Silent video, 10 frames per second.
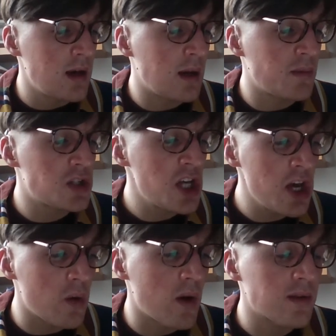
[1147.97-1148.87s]
Number
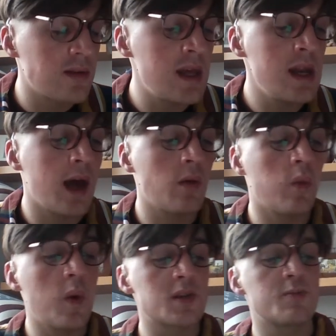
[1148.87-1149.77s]
two, thin and
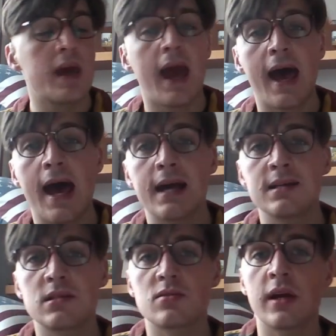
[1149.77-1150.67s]
wispy hair is
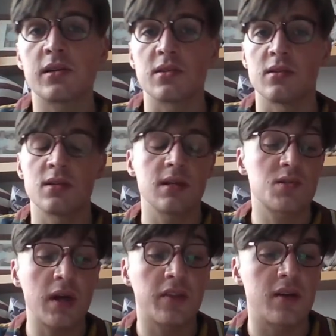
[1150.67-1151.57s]
strengthened.
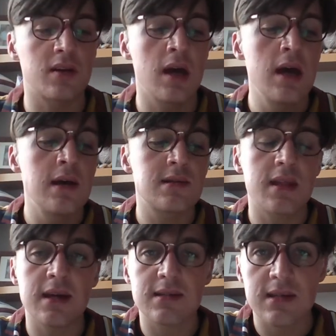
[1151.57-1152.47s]
Strengthened. So
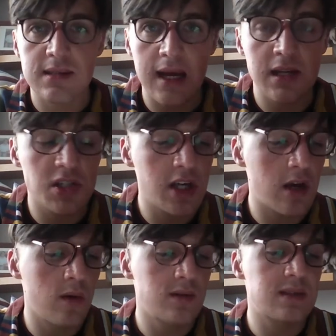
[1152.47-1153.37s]
that's stage
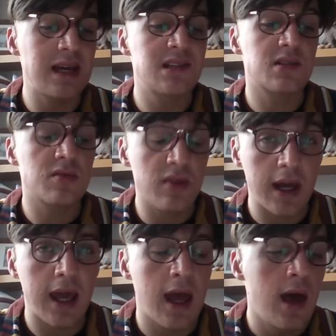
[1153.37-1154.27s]
two. Stage
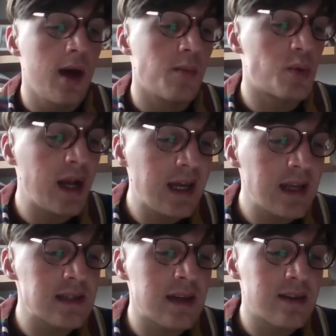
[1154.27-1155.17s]
three,
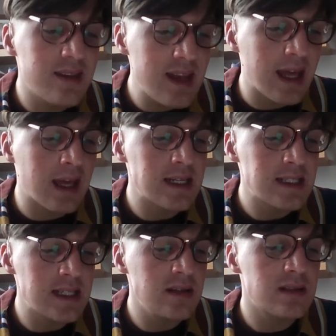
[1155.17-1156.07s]
breakage and thinning
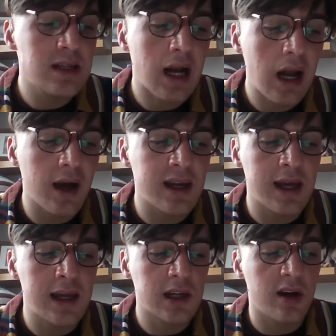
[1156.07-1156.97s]
continue to decline,
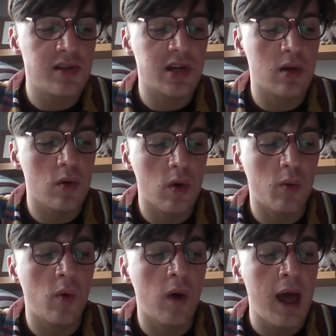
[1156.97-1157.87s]
encouraging
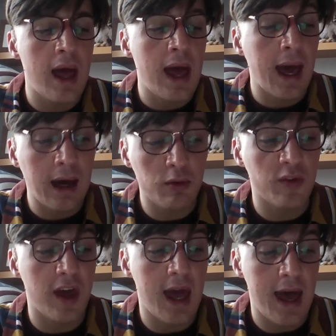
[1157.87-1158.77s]
normal,
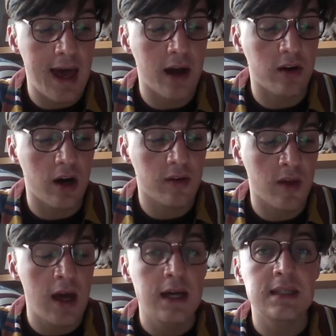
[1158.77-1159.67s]
healthy hair growth.
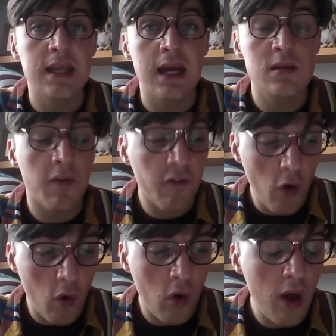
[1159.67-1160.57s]
Stage
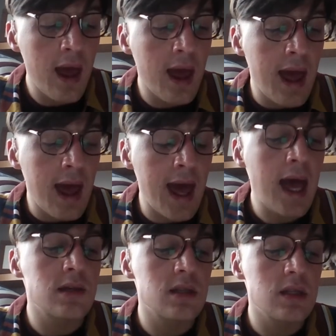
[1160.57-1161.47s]
four, hair
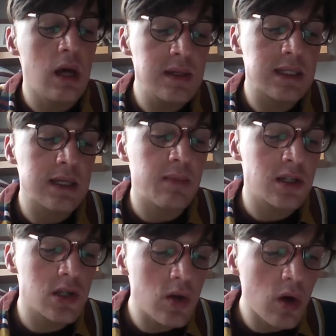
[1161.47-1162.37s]
is noticeably
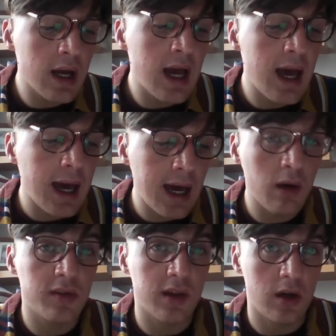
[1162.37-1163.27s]
stronger,
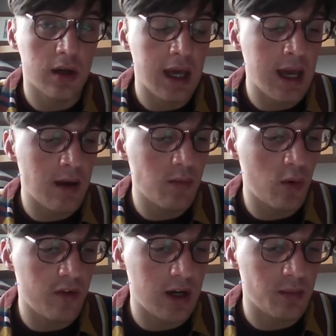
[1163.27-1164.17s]
healthier looking, and
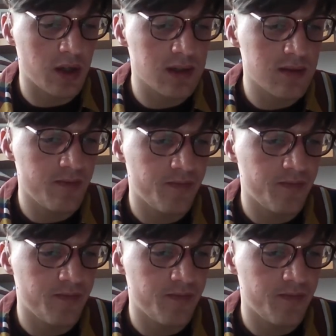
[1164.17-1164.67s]
more vibrant.